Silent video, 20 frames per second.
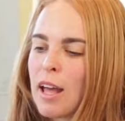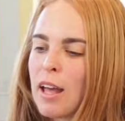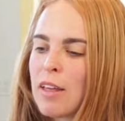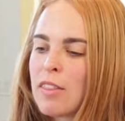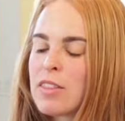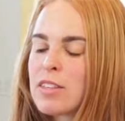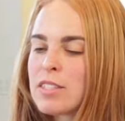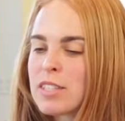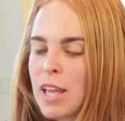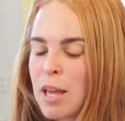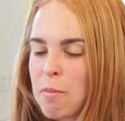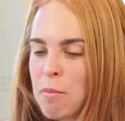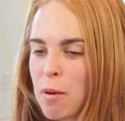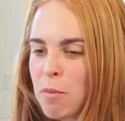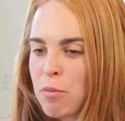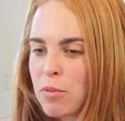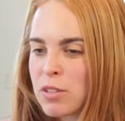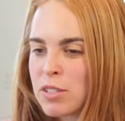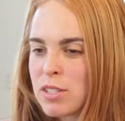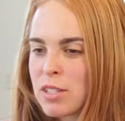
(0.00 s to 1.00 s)
This came
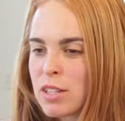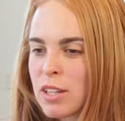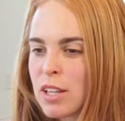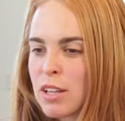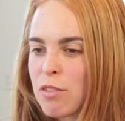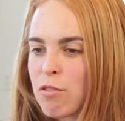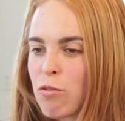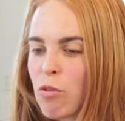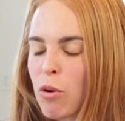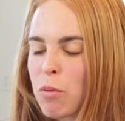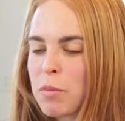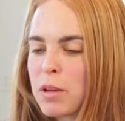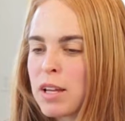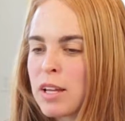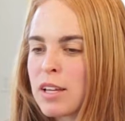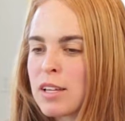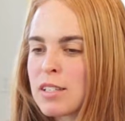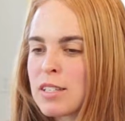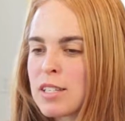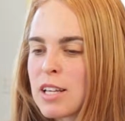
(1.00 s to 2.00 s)
up recently for me
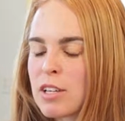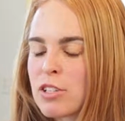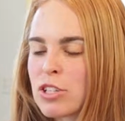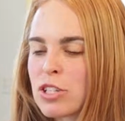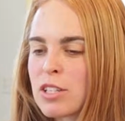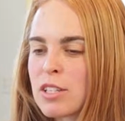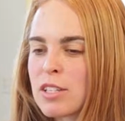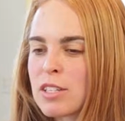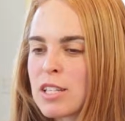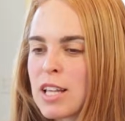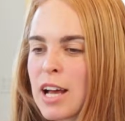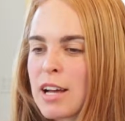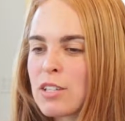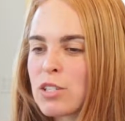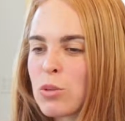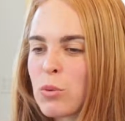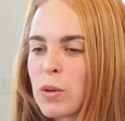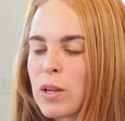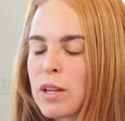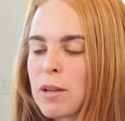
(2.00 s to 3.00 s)
in a session this
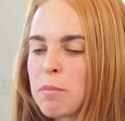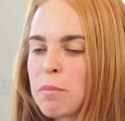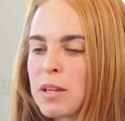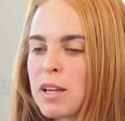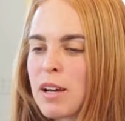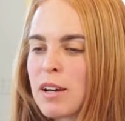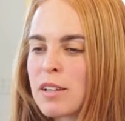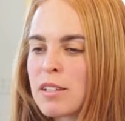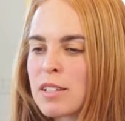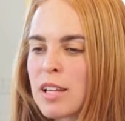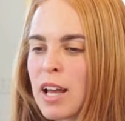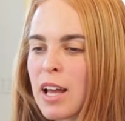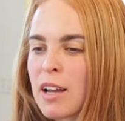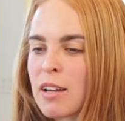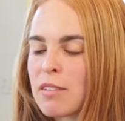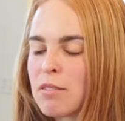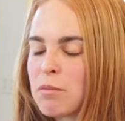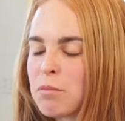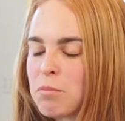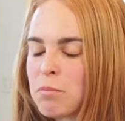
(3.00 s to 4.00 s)
last week because I had
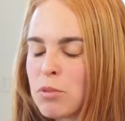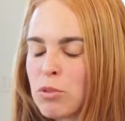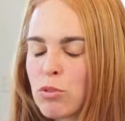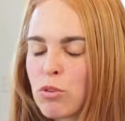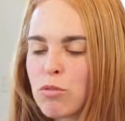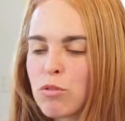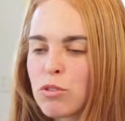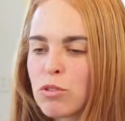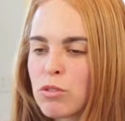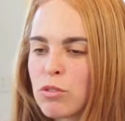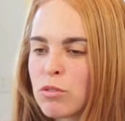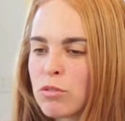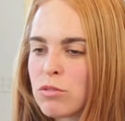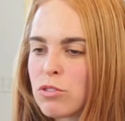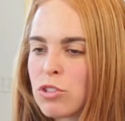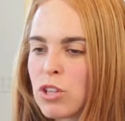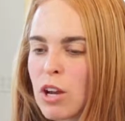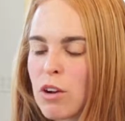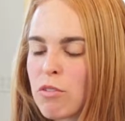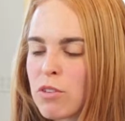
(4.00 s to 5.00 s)
a beautiful,
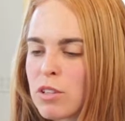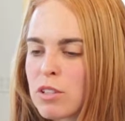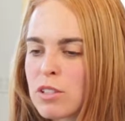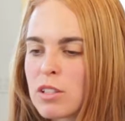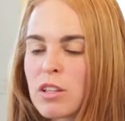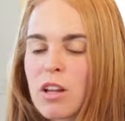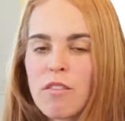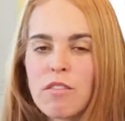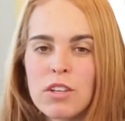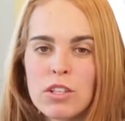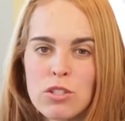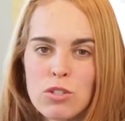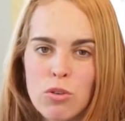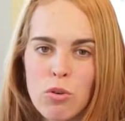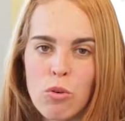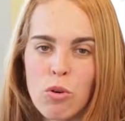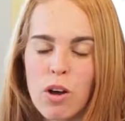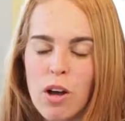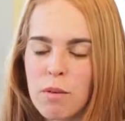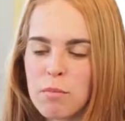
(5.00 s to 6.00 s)
generous, loving
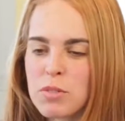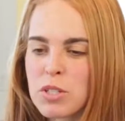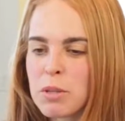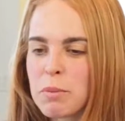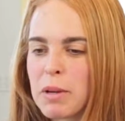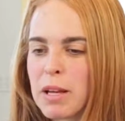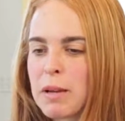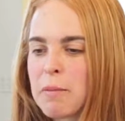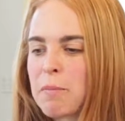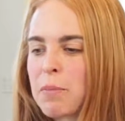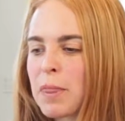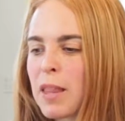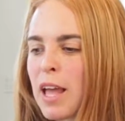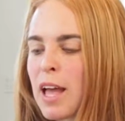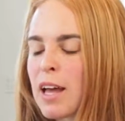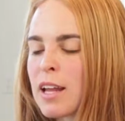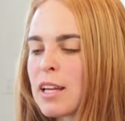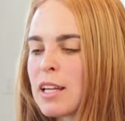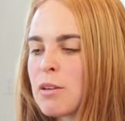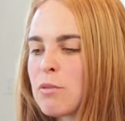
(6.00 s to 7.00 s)
soul come to me,
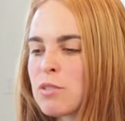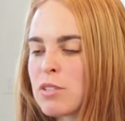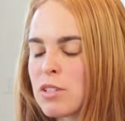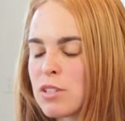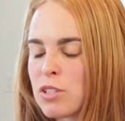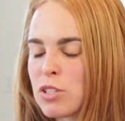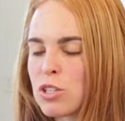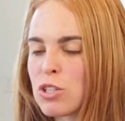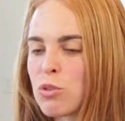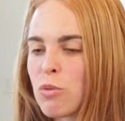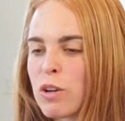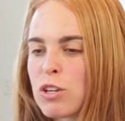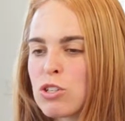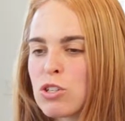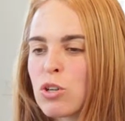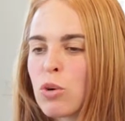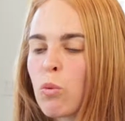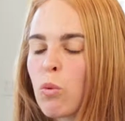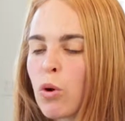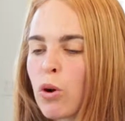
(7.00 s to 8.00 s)
and he was in a
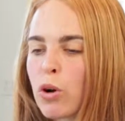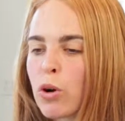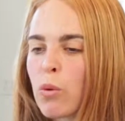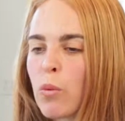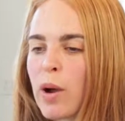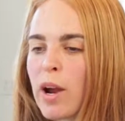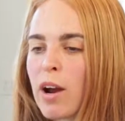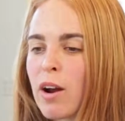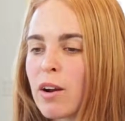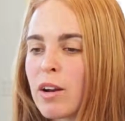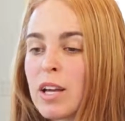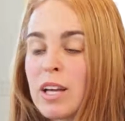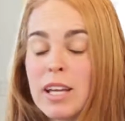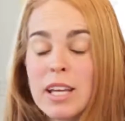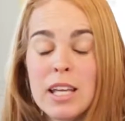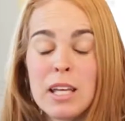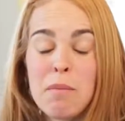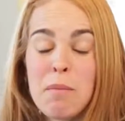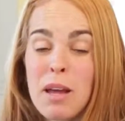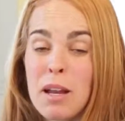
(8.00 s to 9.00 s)
situation at work where
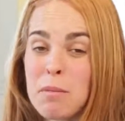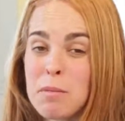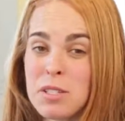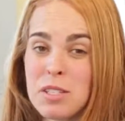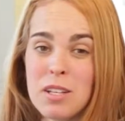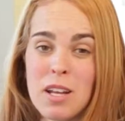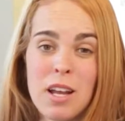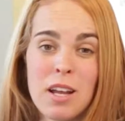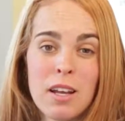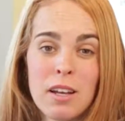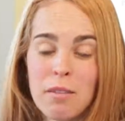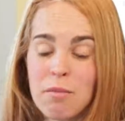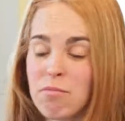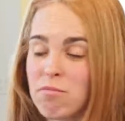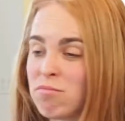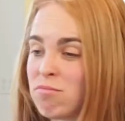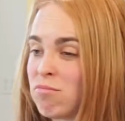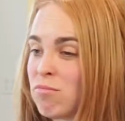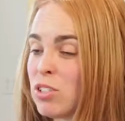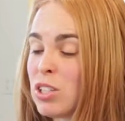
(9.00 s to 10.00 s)
he made a mistake,
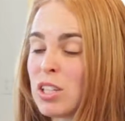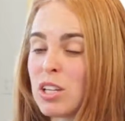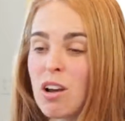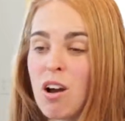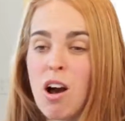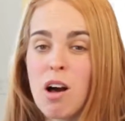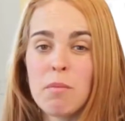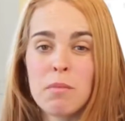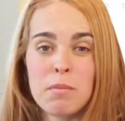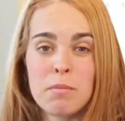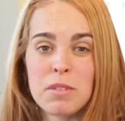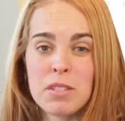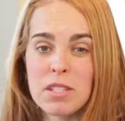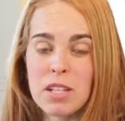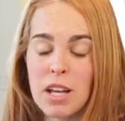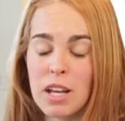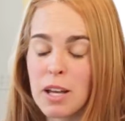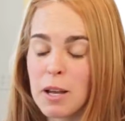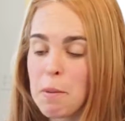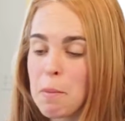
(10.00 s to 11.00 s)
really common
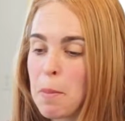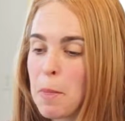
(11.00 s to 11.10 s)
mistake.